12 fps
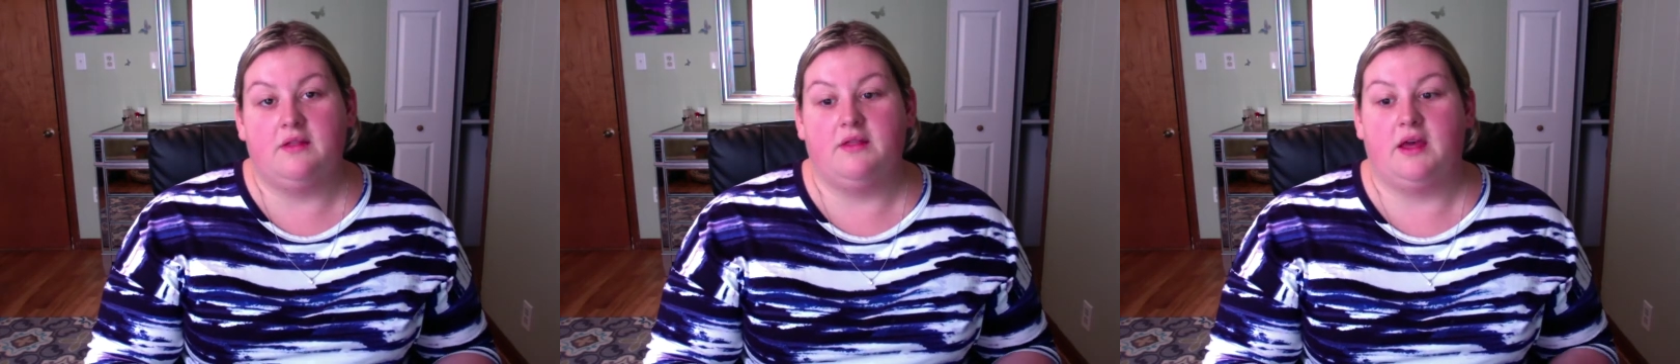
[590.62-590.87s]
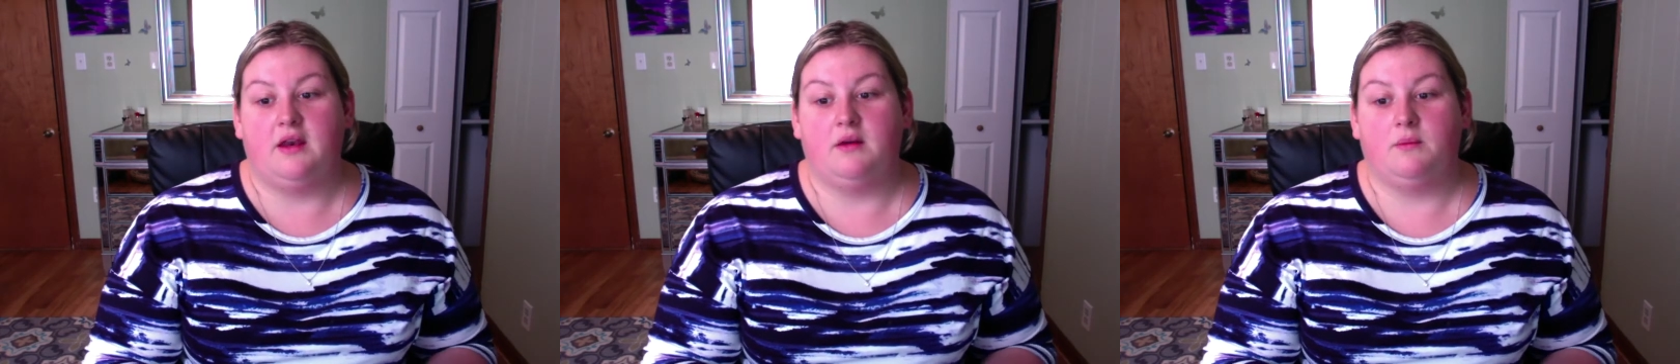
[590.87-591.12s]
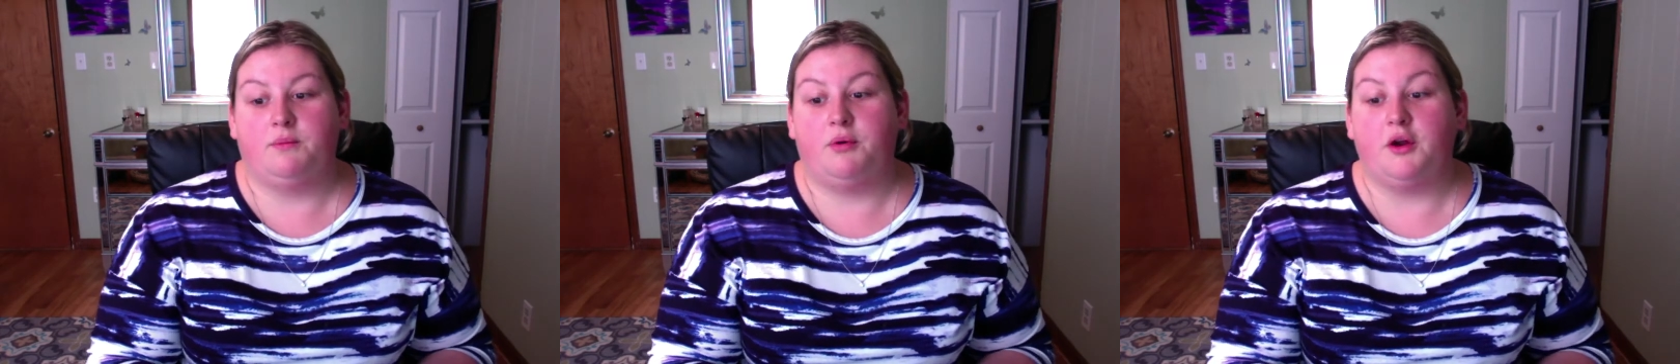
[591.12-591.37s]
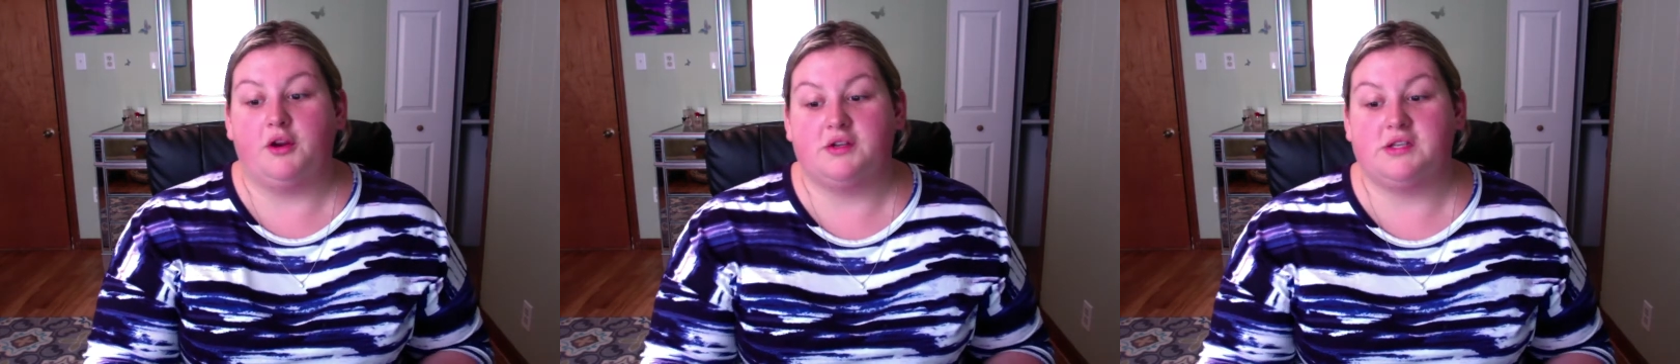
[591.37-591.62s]
Then
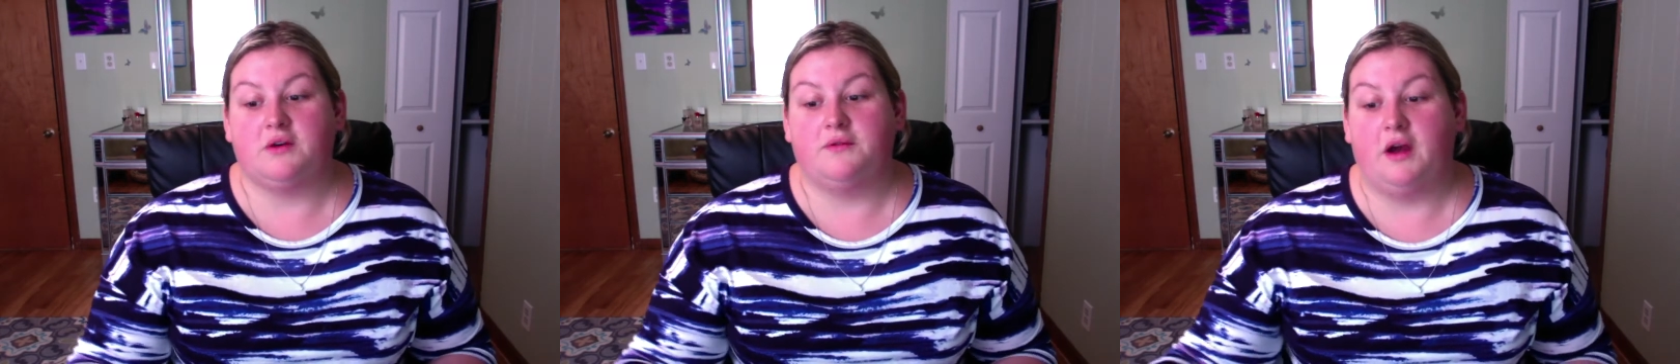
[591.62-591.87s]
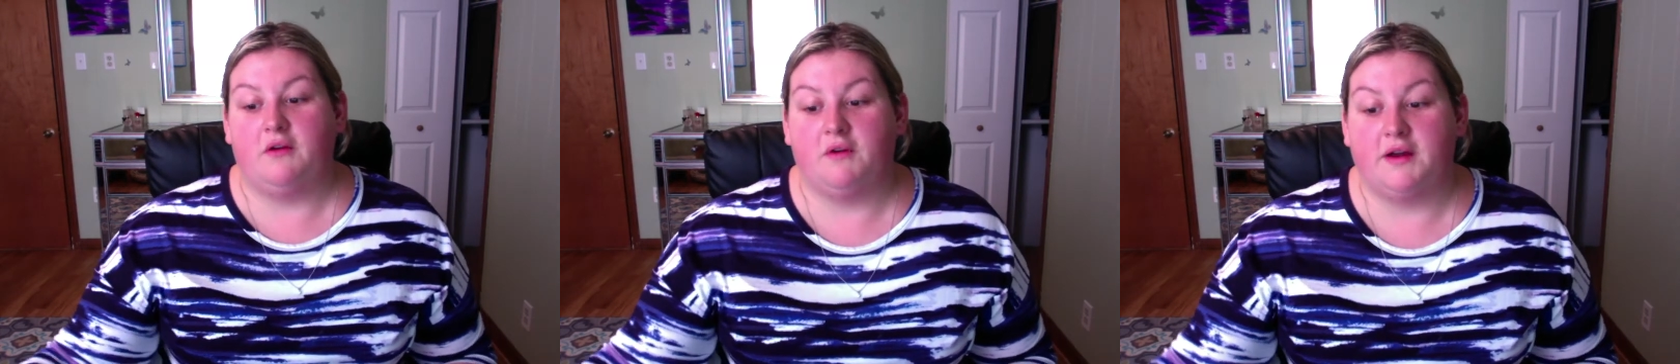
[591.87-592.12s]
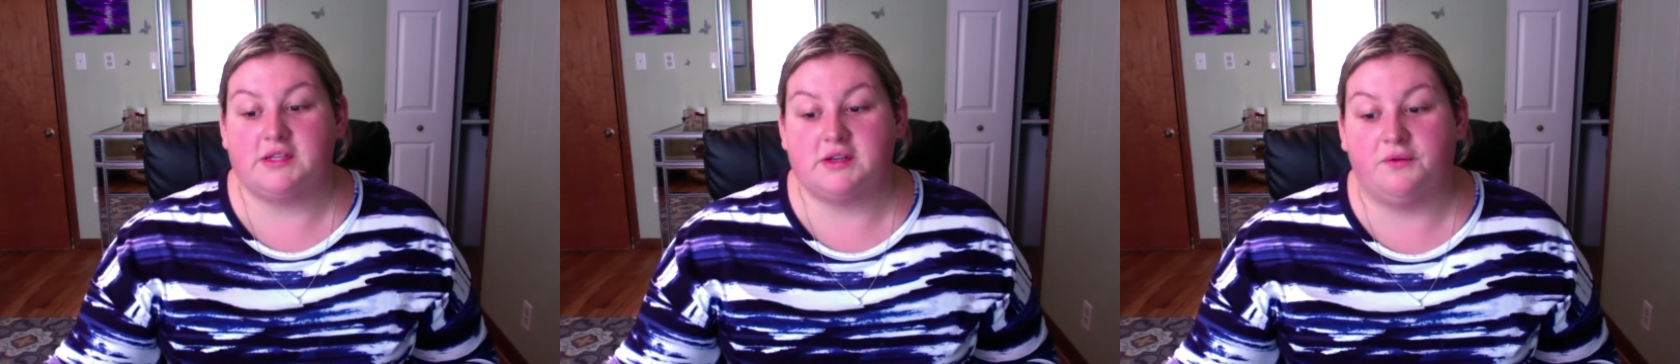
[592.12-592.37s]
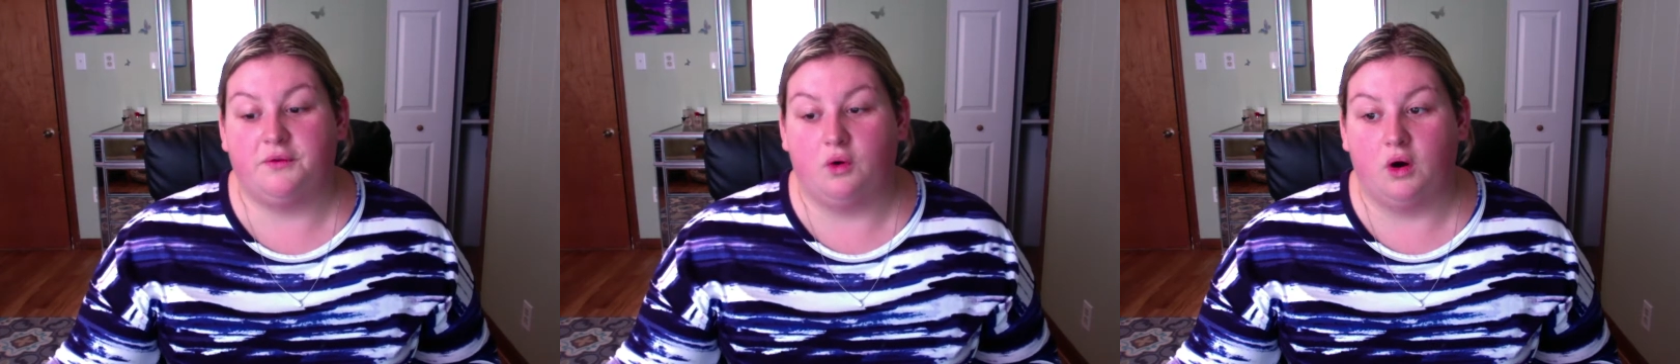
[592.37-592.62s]
put yourself at risk
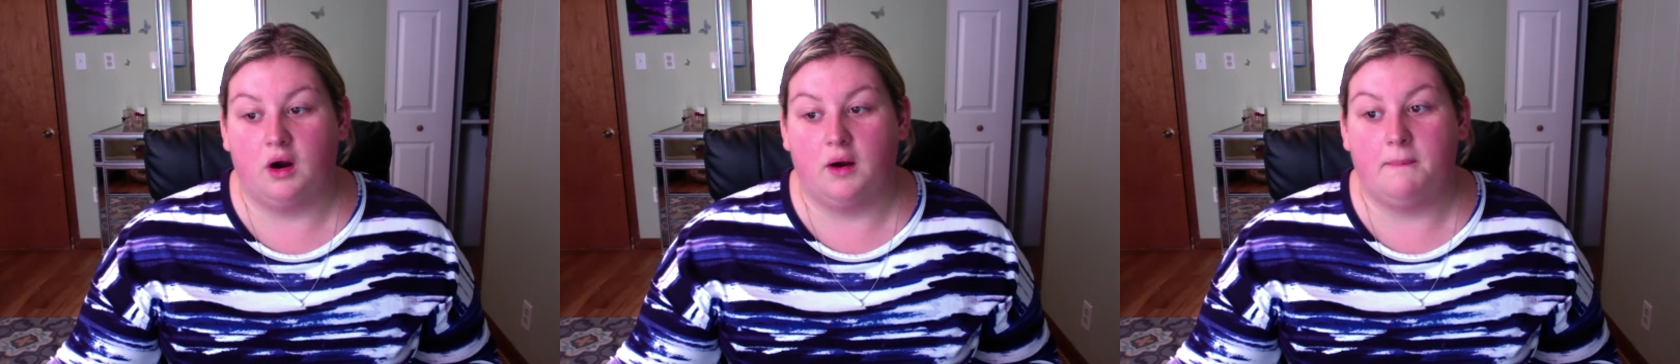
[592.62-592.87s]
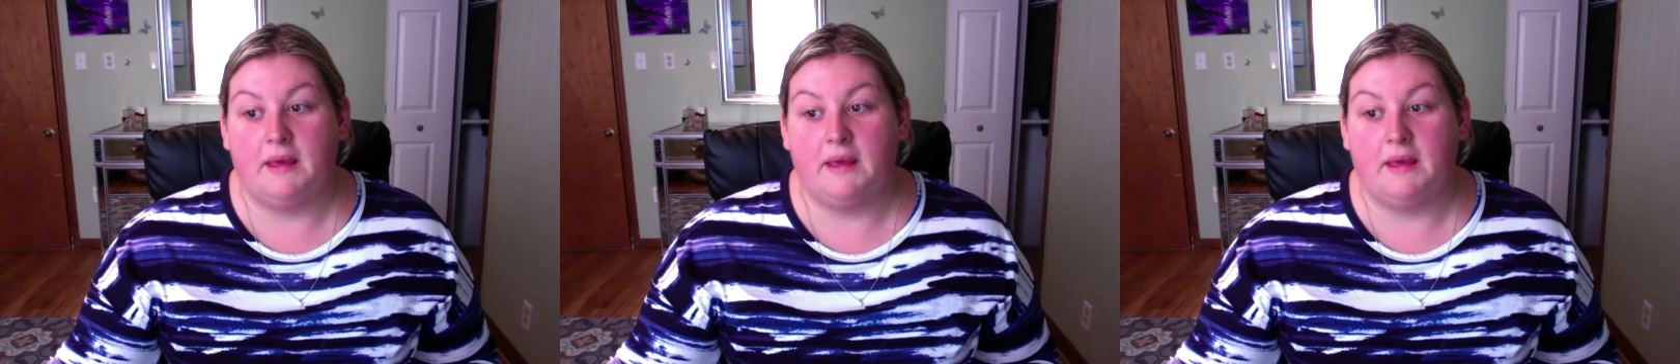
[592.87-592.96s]
for